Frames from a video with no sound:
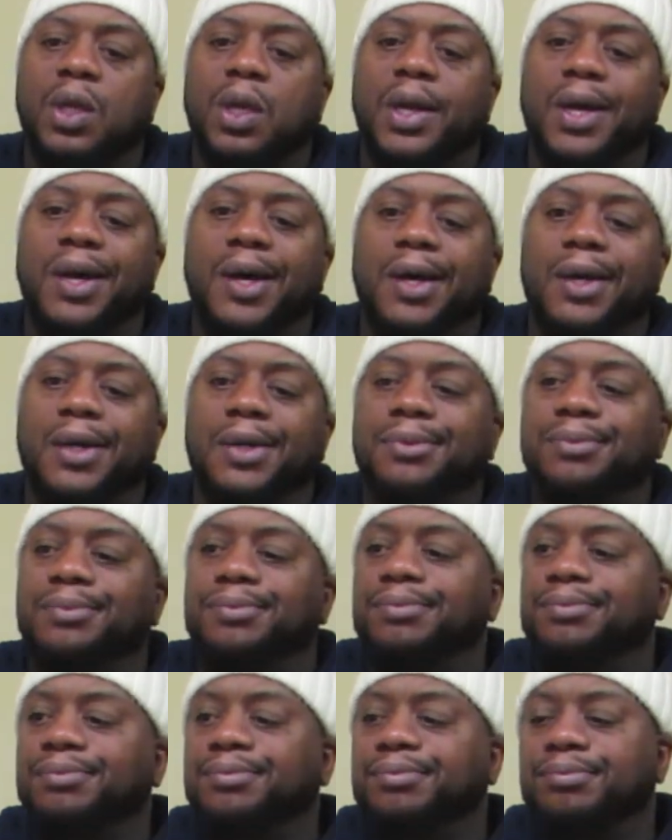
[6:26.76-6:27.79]
uh,
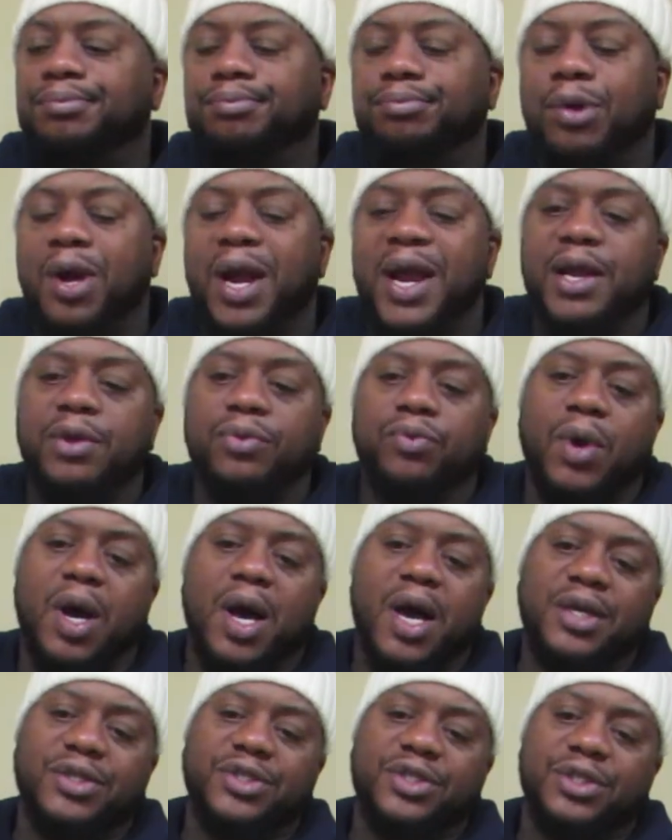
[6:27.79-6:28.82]

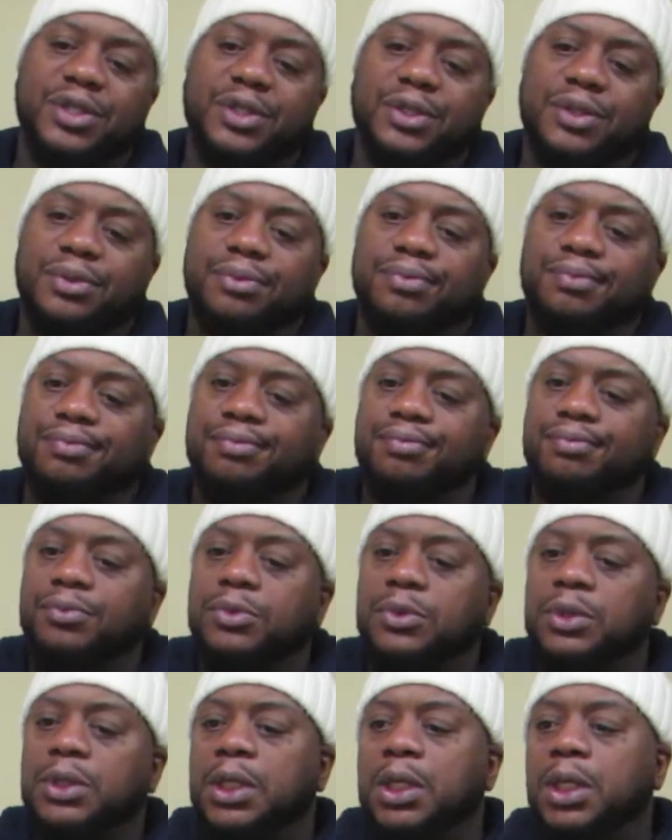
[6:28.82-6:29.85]
brainwashing,
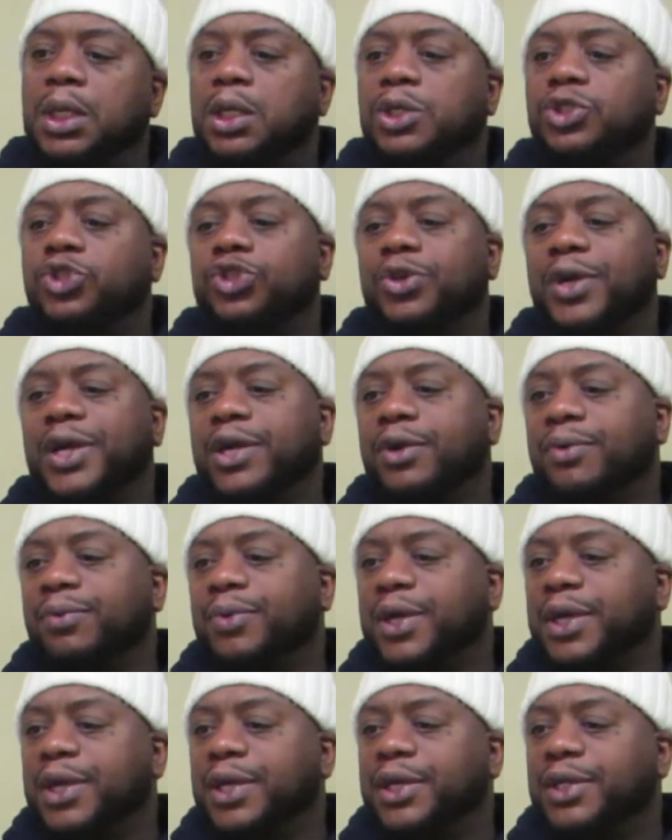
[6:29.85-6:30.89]

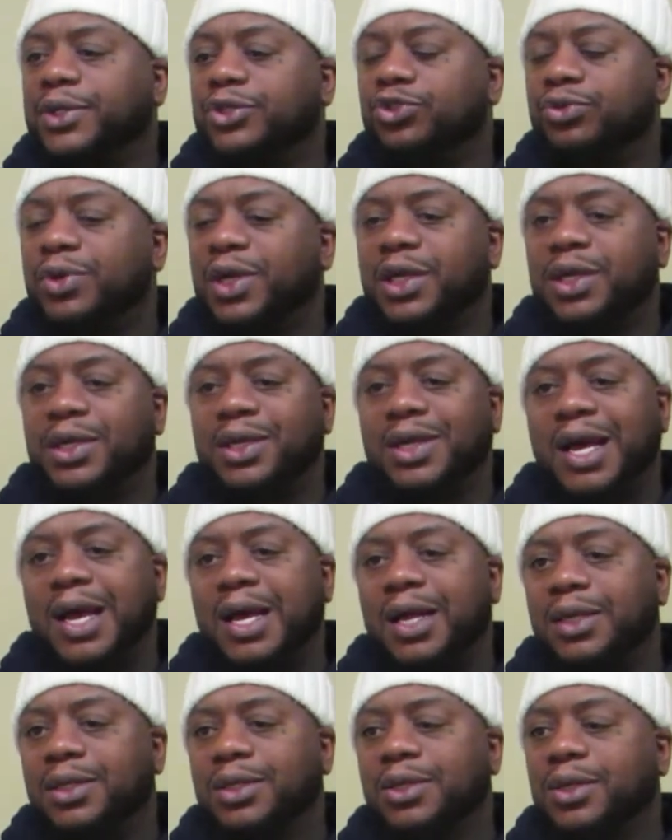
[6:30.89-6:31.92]
trickery,
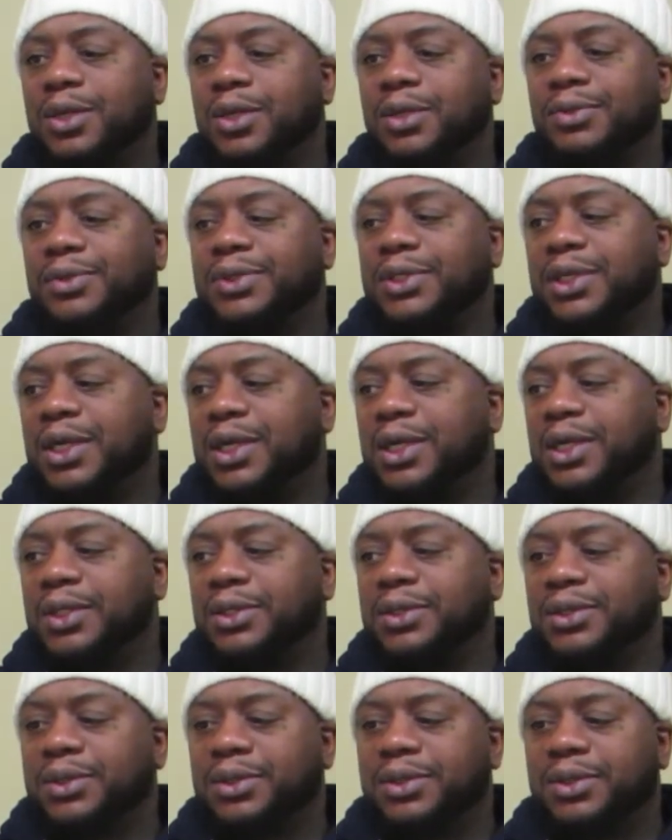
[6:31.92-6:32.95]
you know what I'm
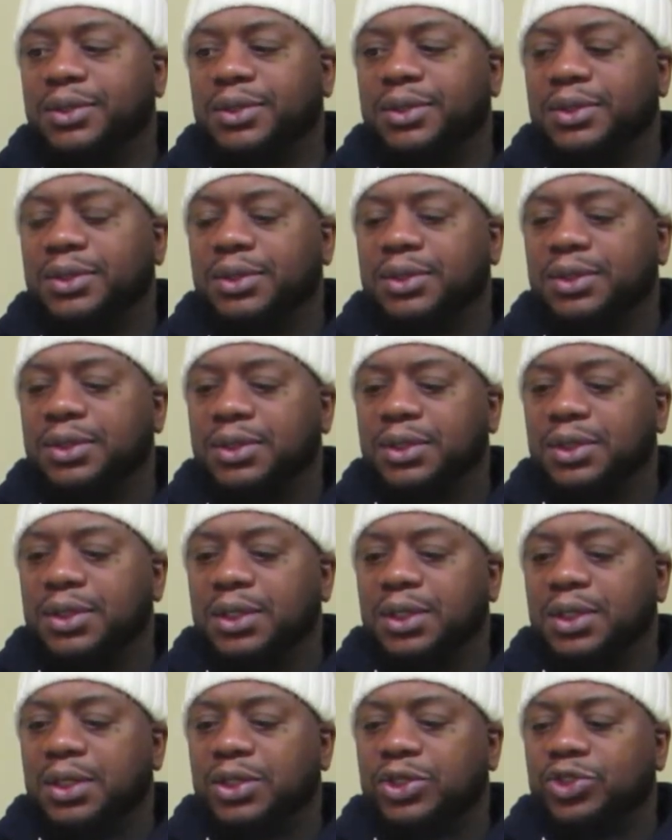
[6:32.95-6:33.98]
saying? Just
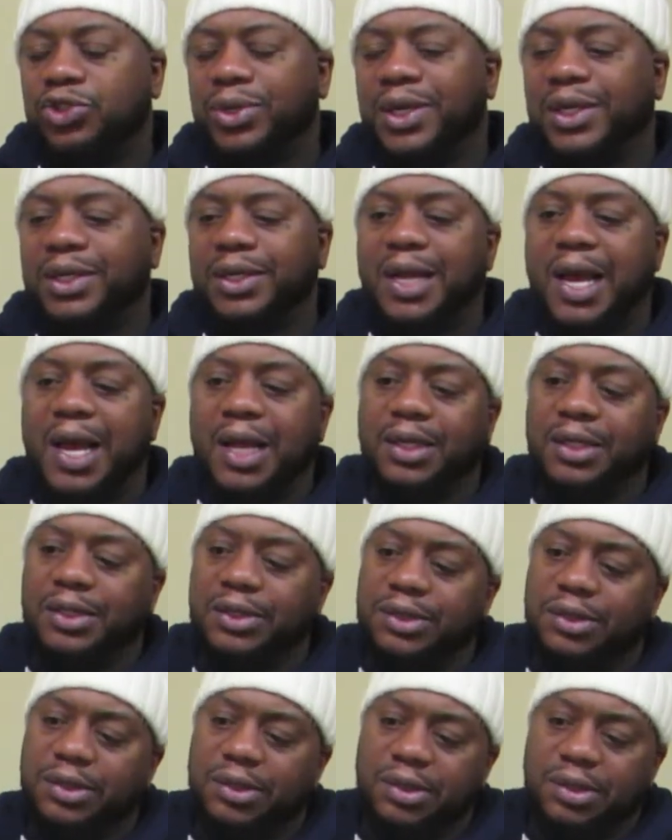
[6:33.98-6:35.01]
trick
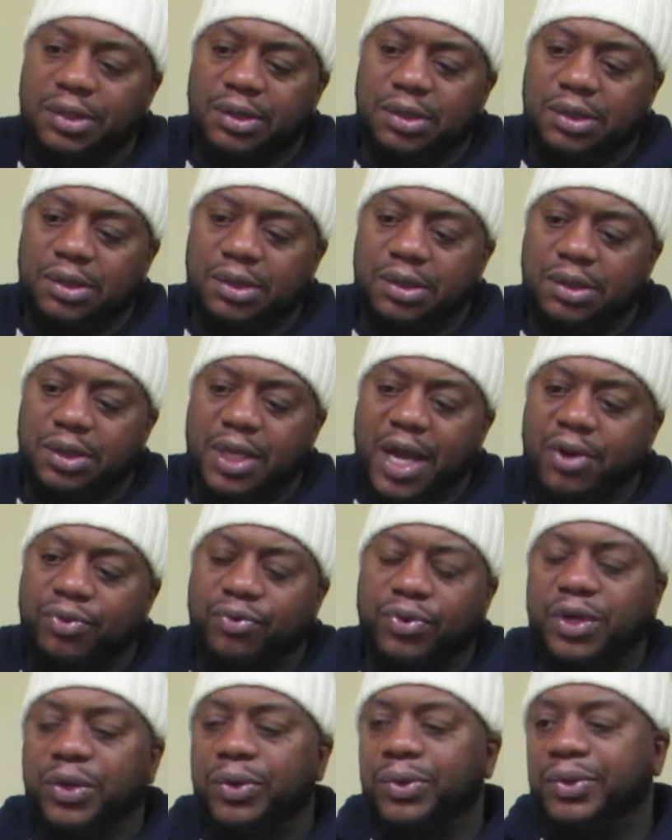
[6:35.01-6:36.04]
knowledge, not
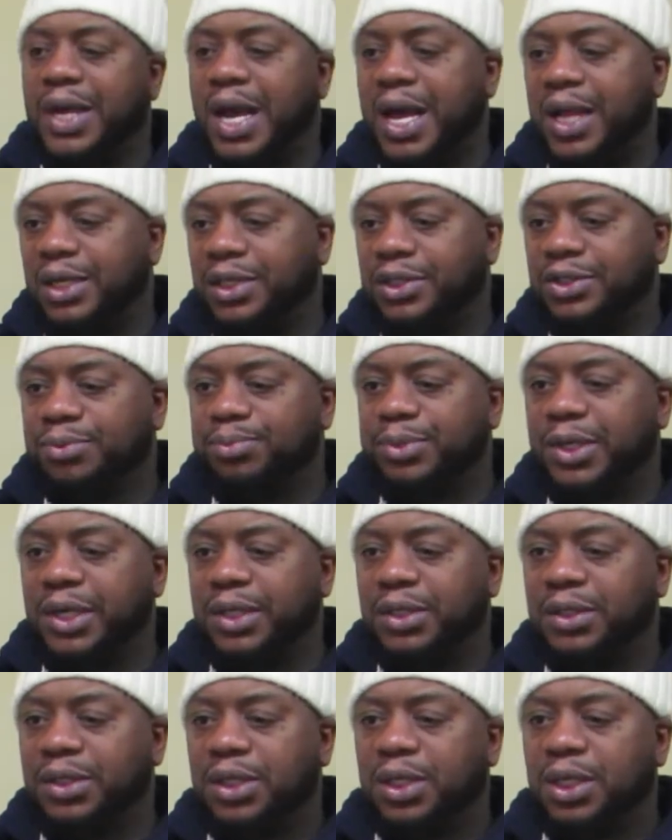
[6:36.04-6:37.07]
real knowledge,
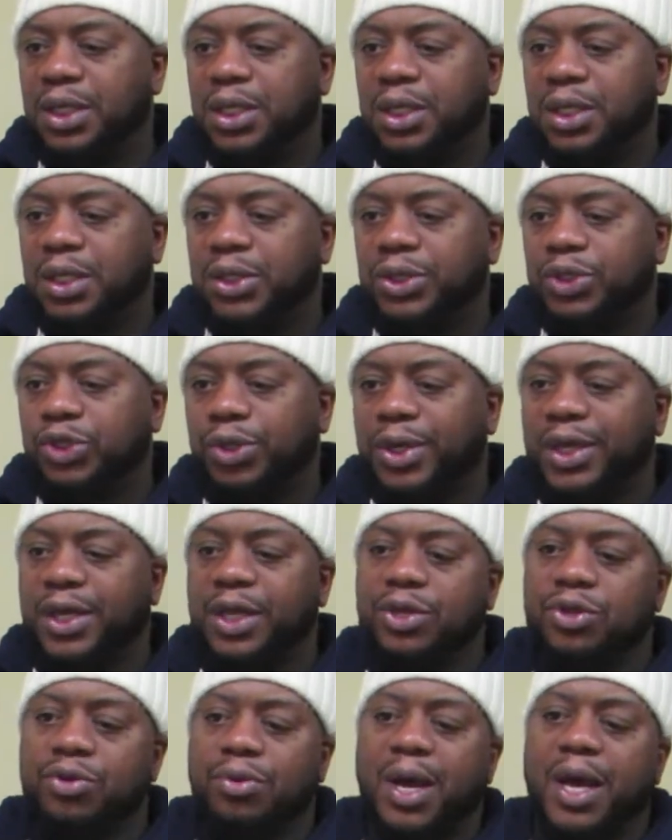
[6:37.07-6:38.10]
but
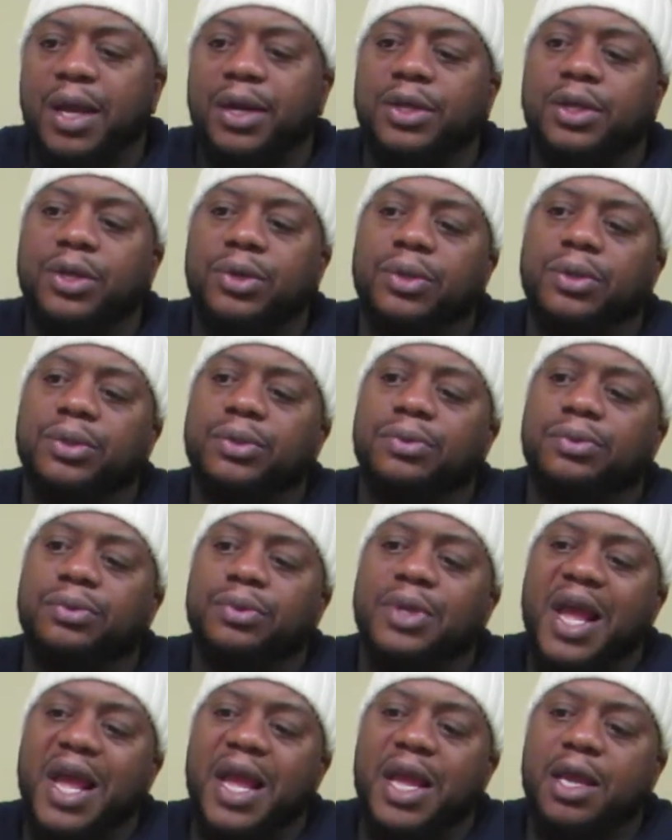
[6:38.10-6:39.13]
tricking you out of your
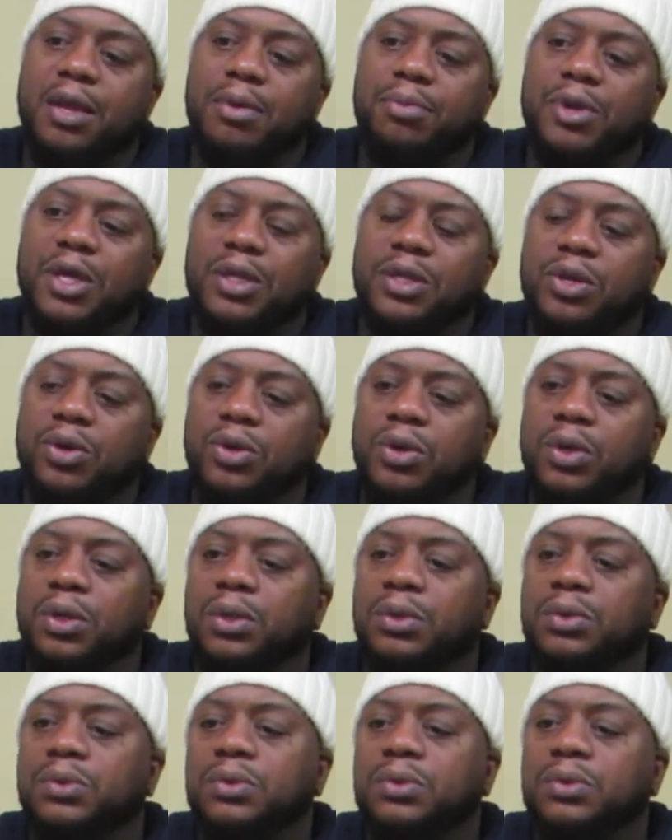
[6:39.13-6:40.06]
name and your